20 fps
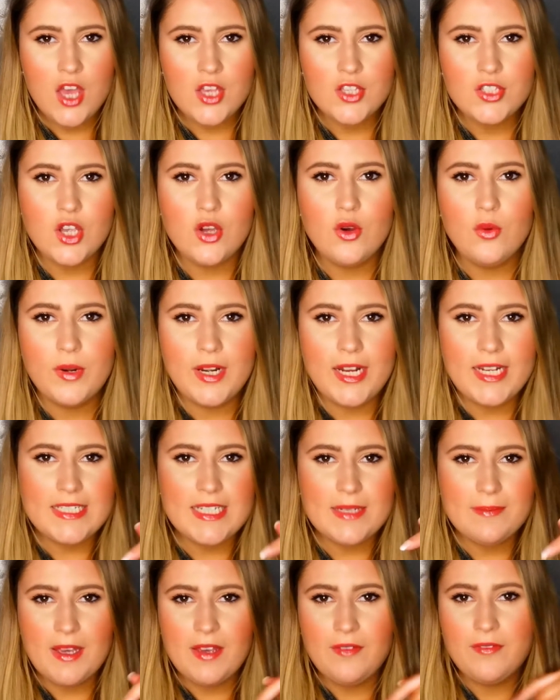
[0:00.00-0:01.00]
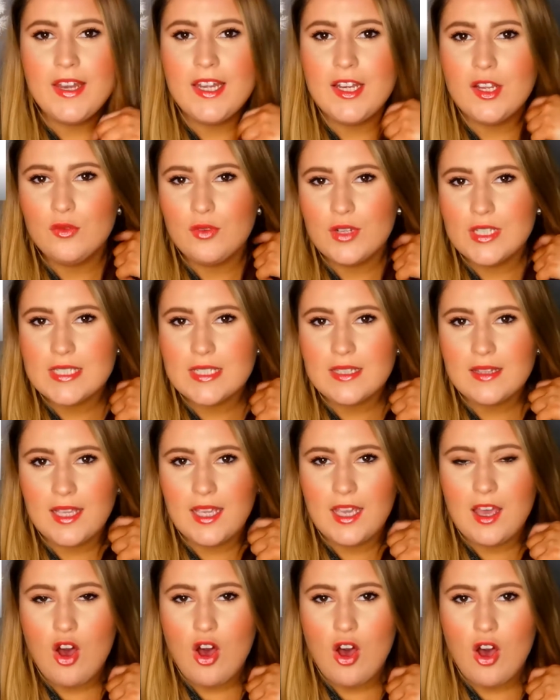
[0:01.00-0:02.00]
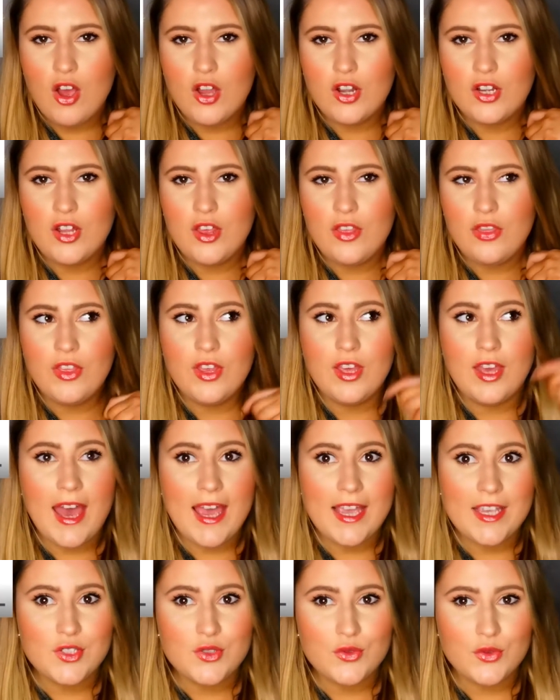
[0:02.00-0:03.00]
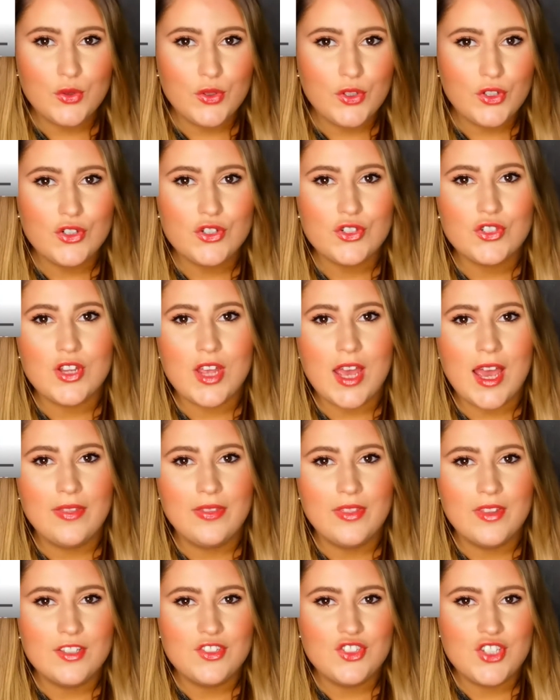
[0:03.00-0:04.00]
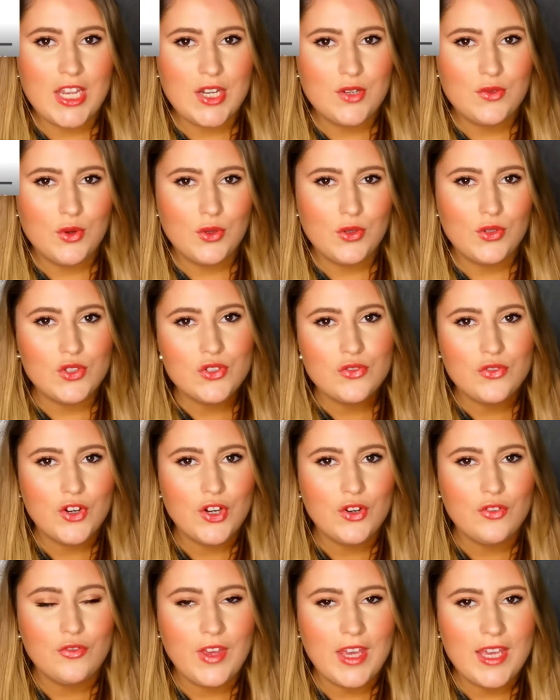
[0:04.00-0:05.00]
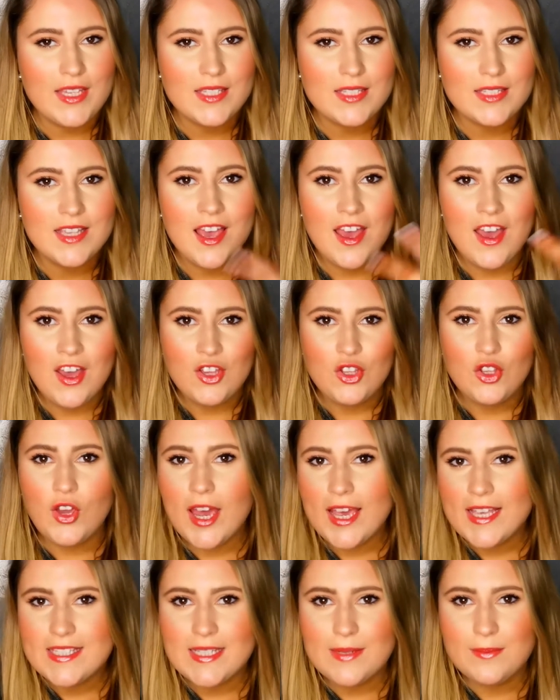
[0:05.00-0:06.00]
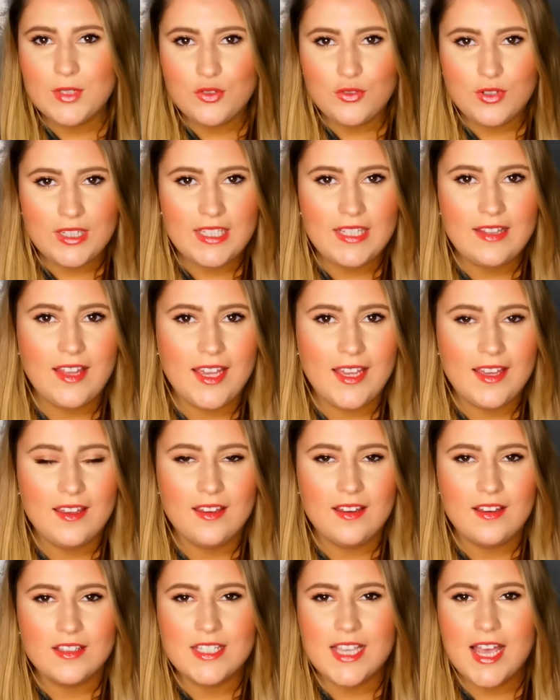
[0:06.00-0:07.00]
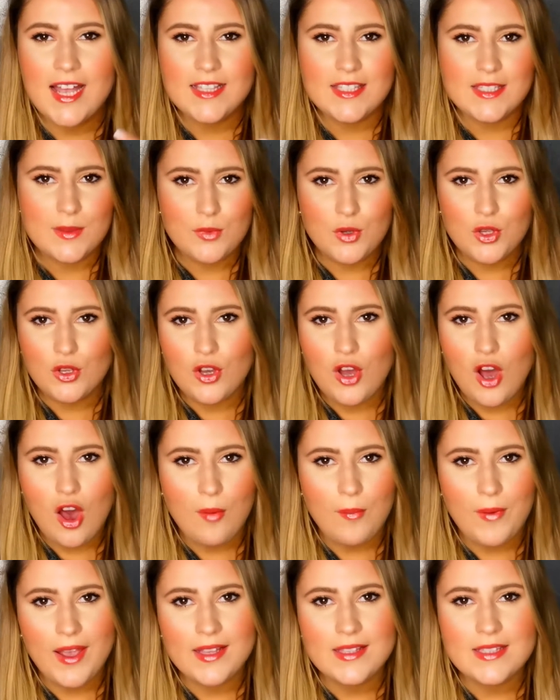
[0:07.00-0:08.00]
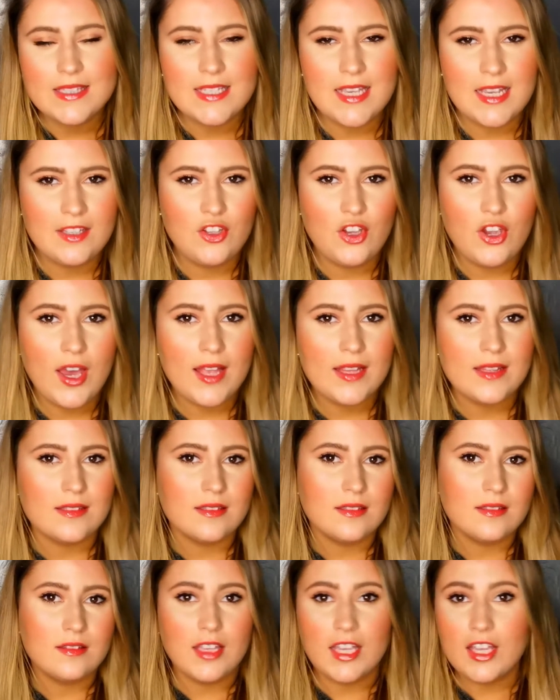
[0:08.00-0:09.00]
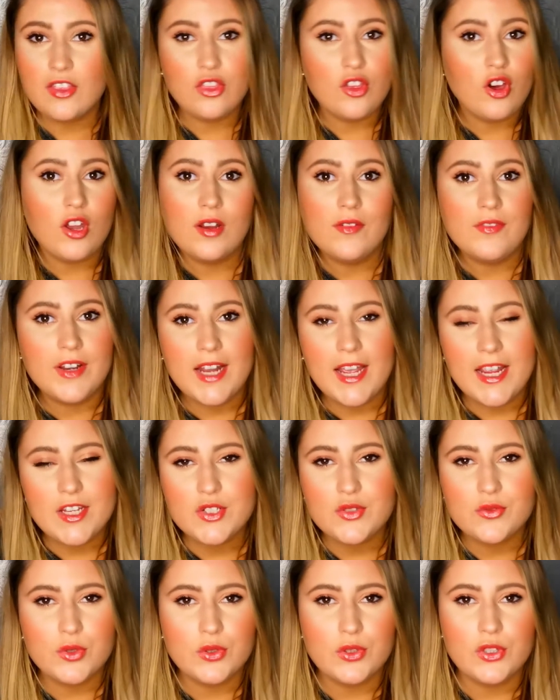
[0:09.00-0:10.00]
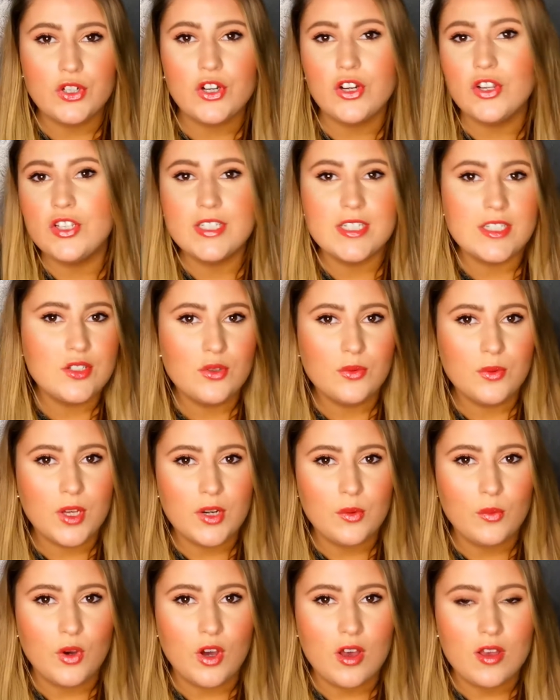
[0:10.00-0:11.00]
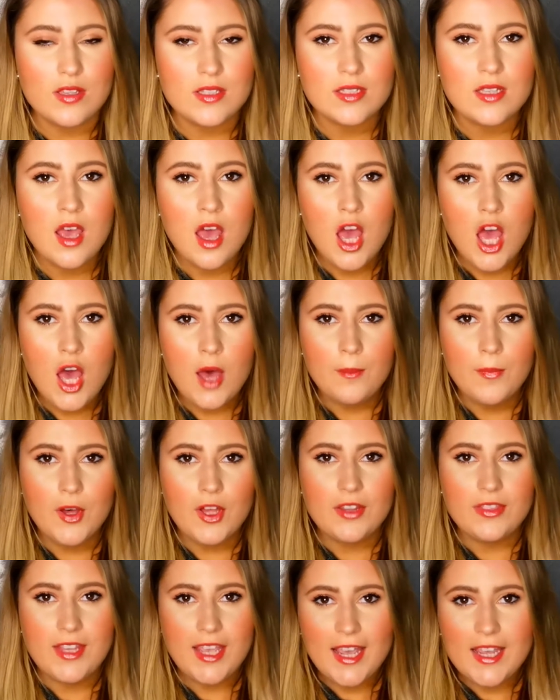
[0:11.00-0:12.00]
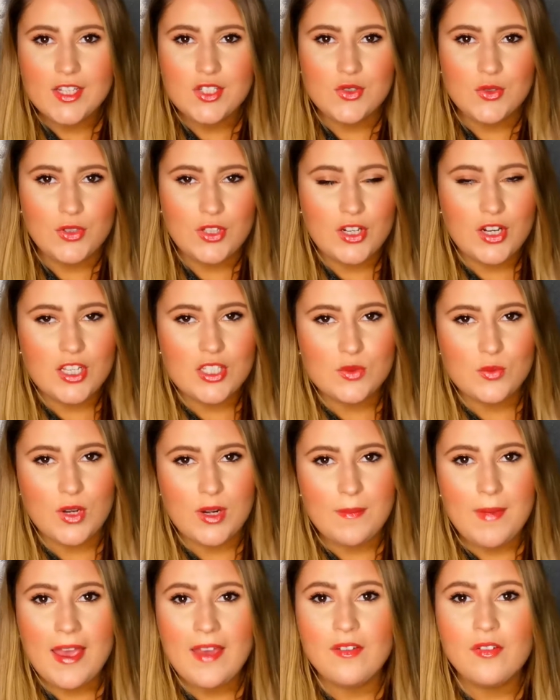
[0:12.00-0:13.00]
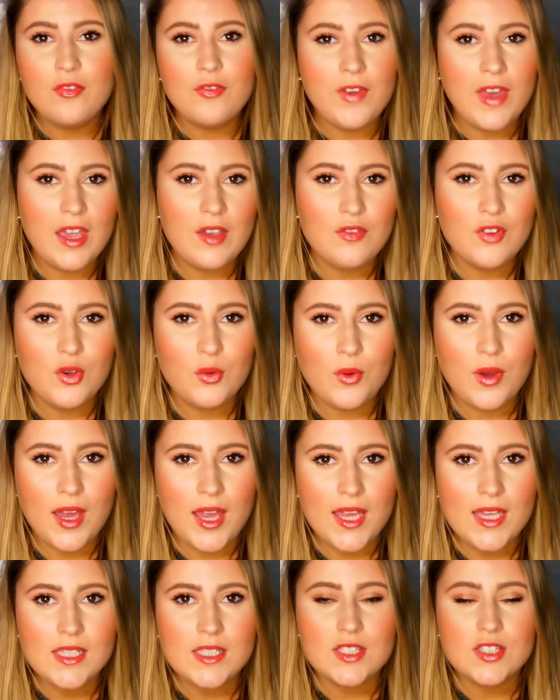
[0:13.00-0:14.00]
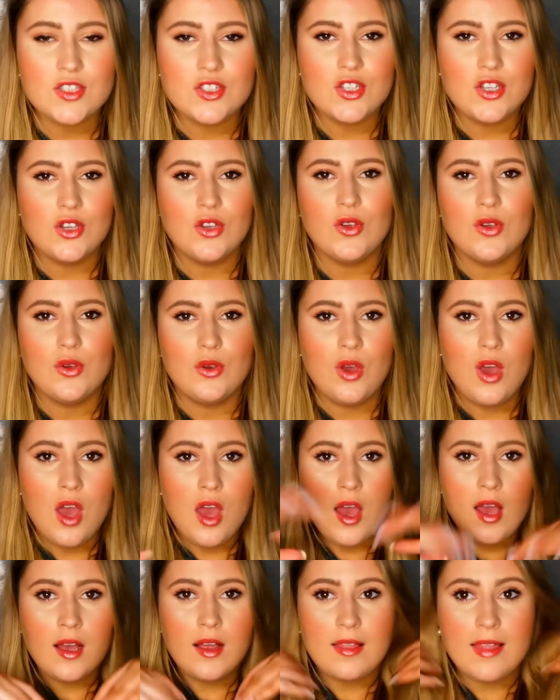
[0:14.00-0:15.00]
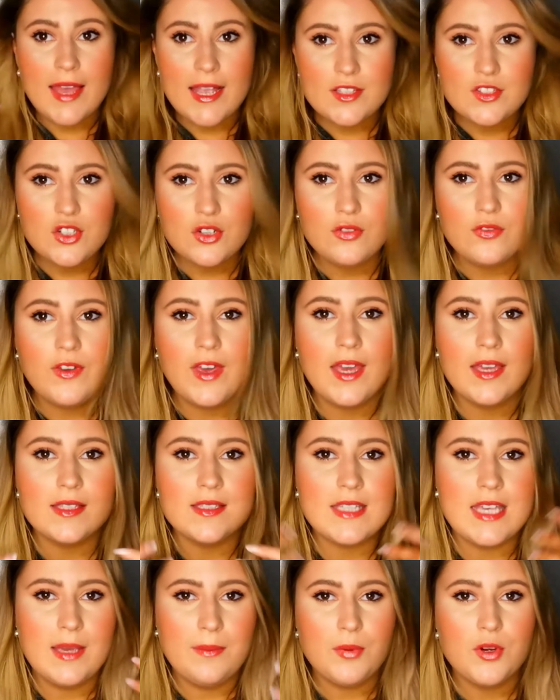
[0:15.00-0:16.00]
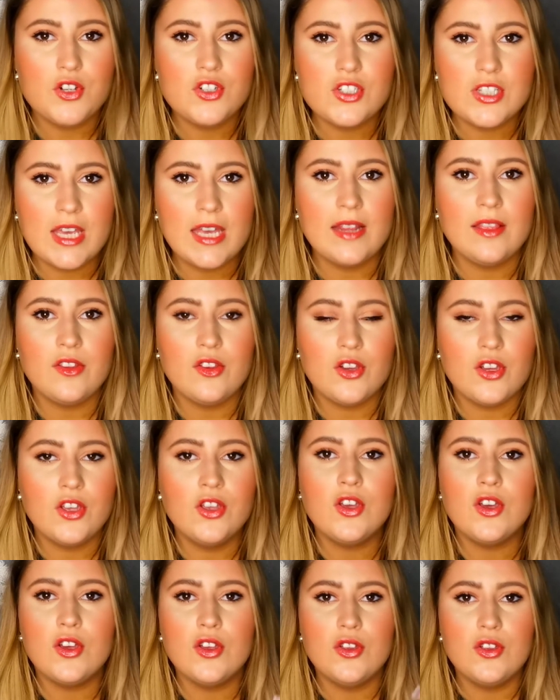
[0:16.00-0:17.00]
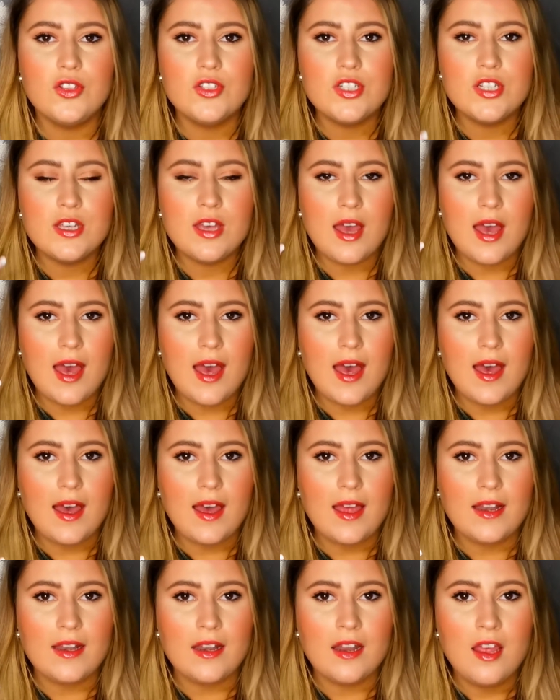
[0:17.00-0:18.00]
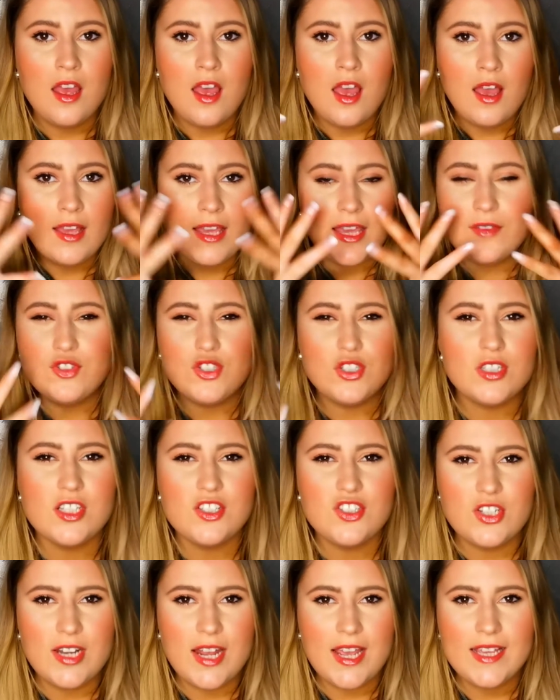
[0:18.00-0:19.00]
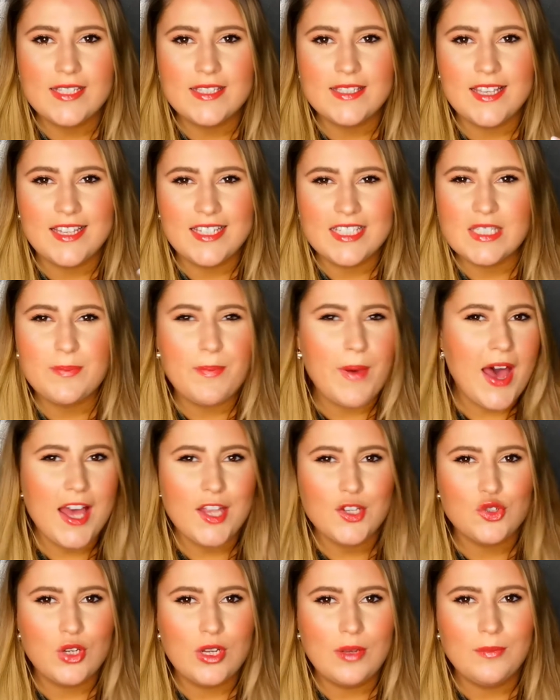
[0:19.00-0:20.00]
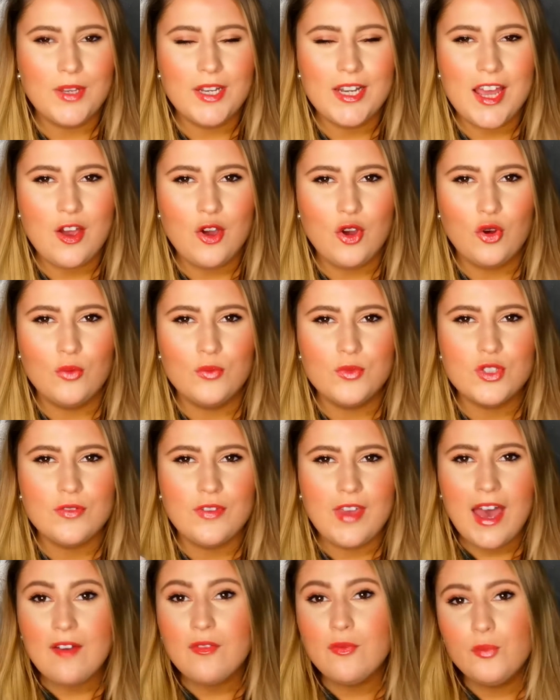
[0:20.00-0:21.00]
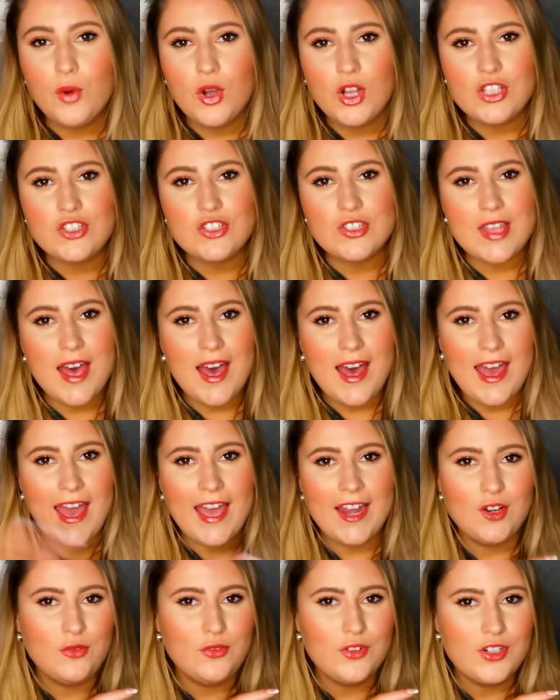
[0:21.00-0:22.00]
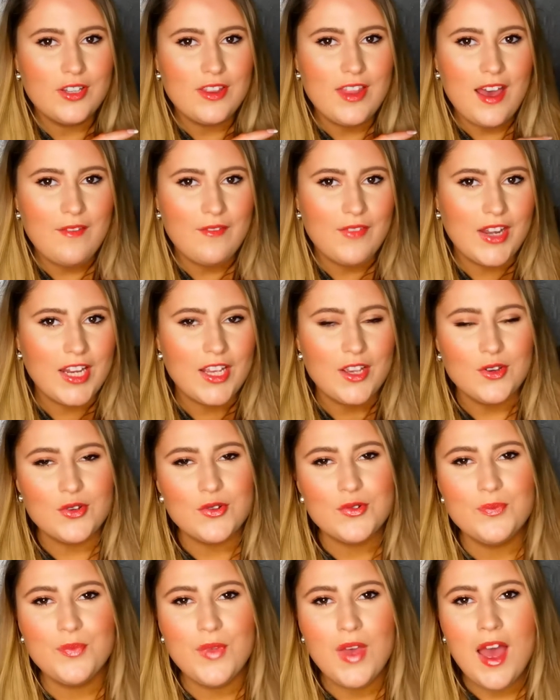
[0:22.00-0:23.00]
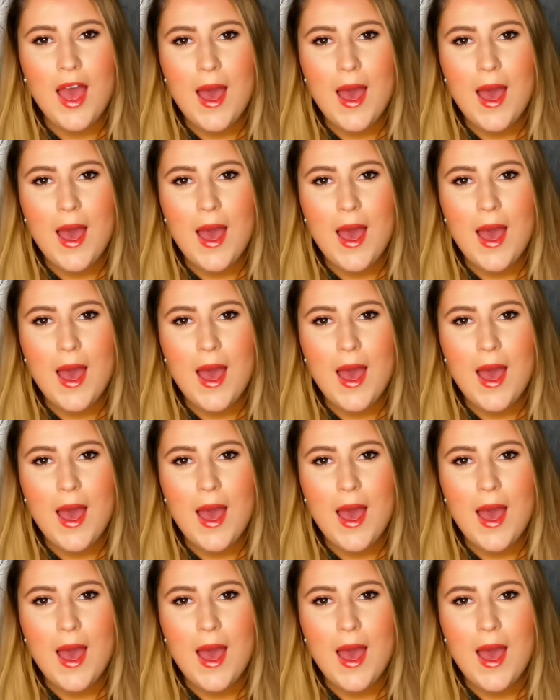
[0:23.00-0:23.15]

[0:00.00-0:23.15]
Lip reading: So when I did my video recently on the ice rollers and the jade rollers for your face, you guys seemed to really like it because I had some good comments saying you hadn't thought of an ice roller or you didn't know what it was. But the ice roller is one of my favorite ways to cleanse your face, keep your skin looking good, and gives you such a nice spa treatment at home. So if you haven't watched that, head over to that video.